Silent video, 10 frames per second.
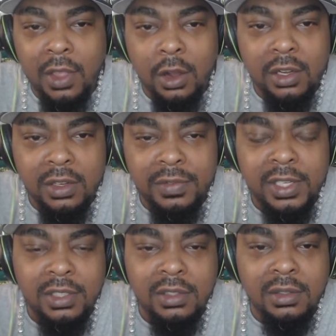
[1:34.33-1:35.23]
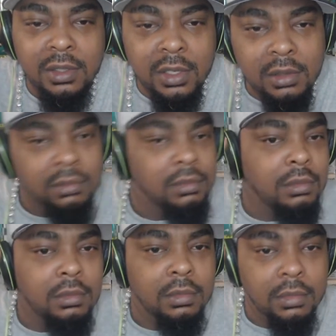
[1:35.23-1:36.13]
thought of as
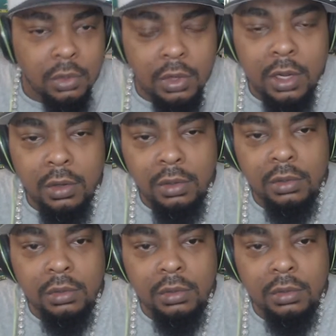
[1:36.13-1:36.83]
you know.